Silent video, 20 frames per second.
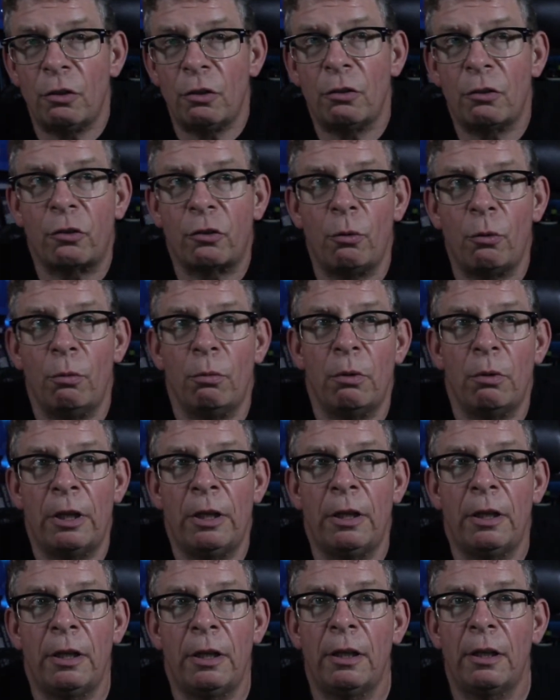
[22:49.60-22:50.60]
So,
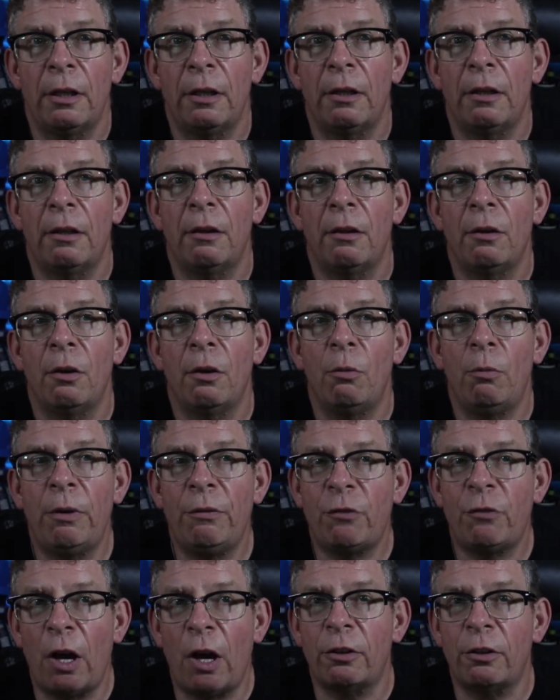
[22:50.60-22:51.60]

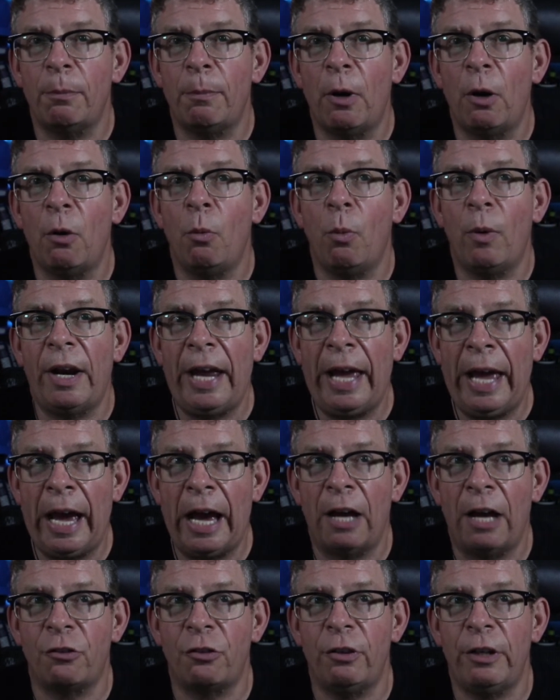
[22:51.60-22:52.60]
we've talked about what a
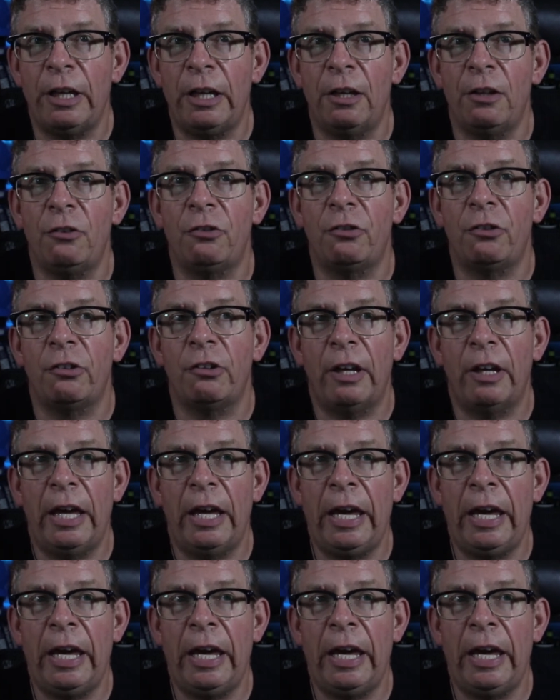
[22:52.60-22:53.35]
hazard is